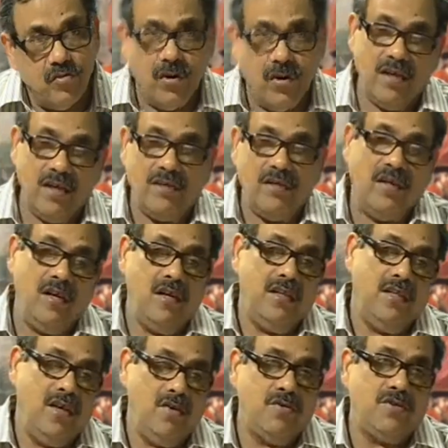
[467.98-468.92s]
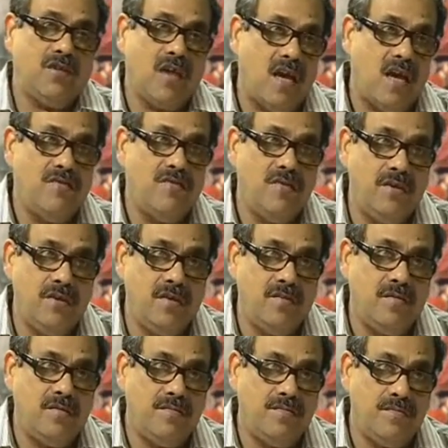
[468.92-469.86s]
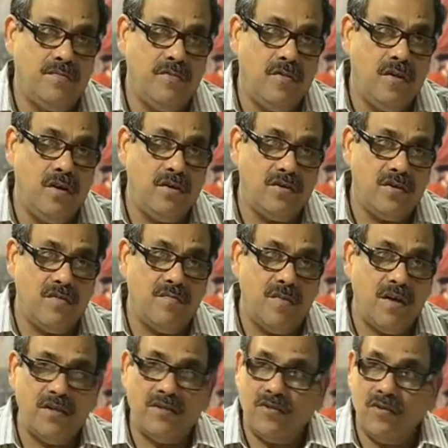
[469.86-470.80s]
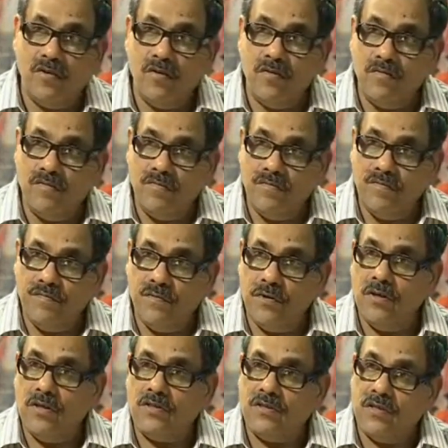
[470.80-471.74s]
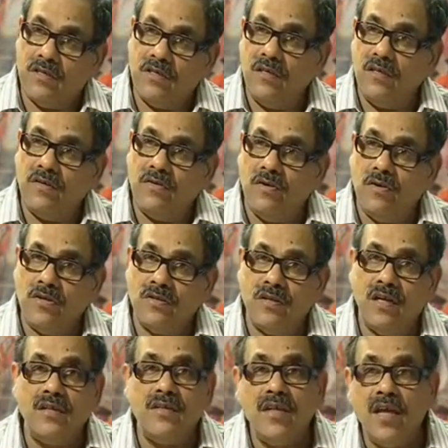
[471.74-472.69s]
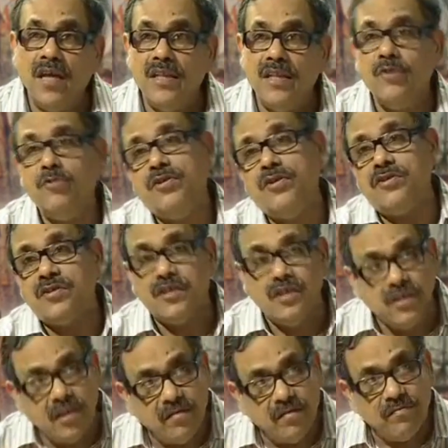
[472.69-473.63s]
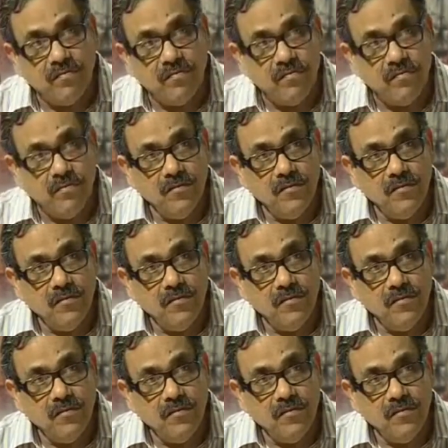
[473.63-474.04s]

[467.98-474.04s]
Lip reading: So occasionally they would side with the rulers of Mysore for a certain cause and then they would desert them.